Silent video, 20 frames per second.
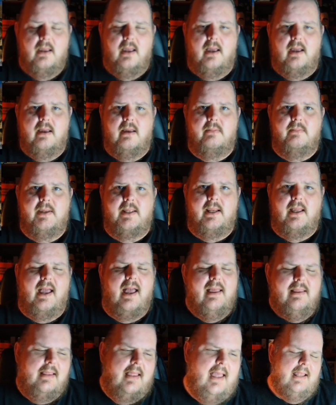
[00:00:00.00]
um, and
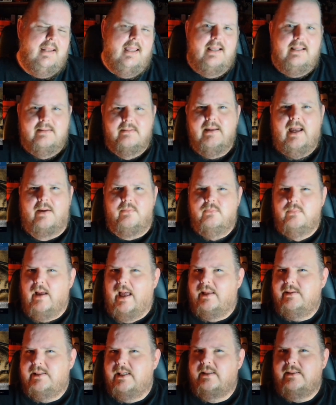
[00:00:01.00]
I, like I,
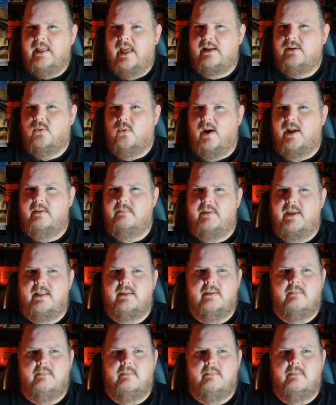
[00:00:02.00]
I dig that quite a bit.